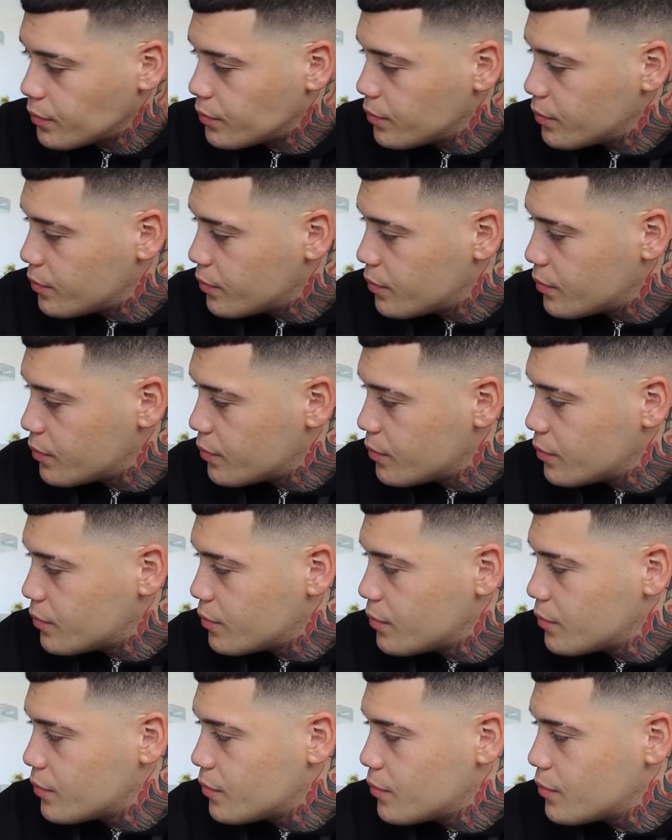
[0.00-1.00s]

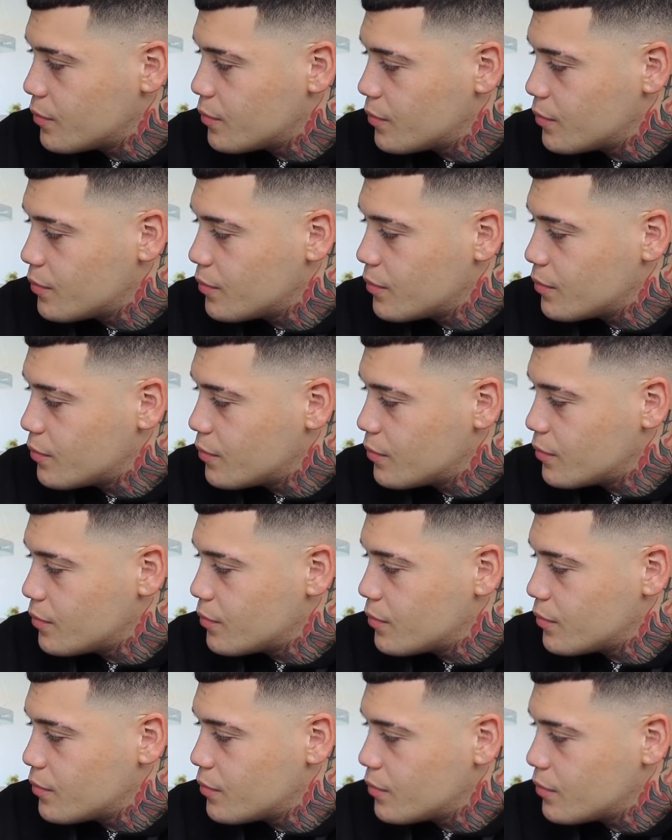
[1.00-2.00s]

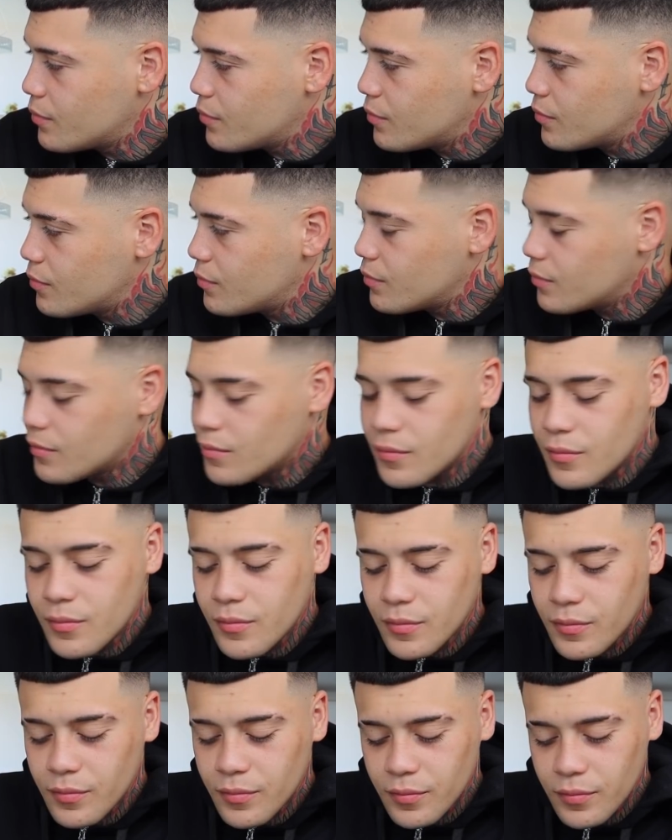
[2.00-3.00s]

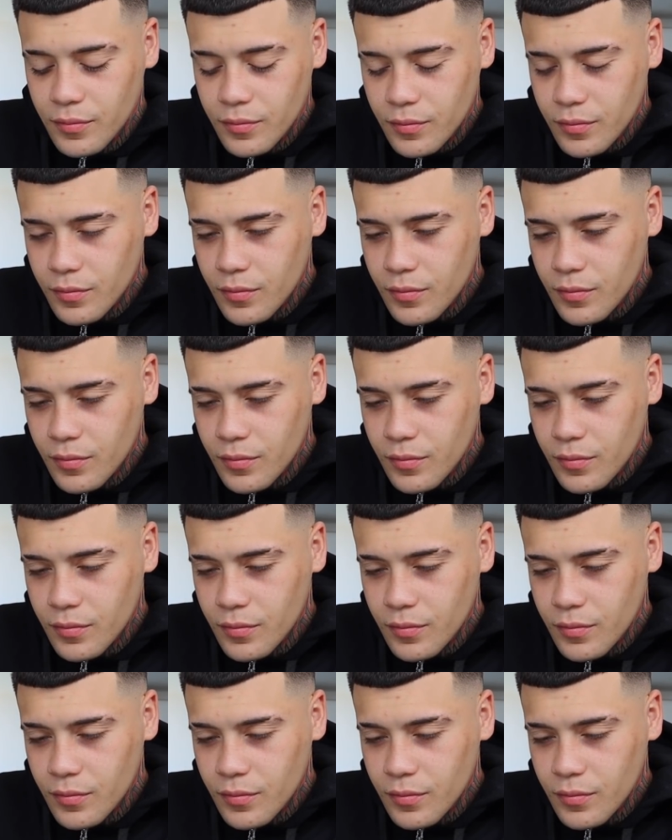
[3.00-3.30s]
This person isn't speaking.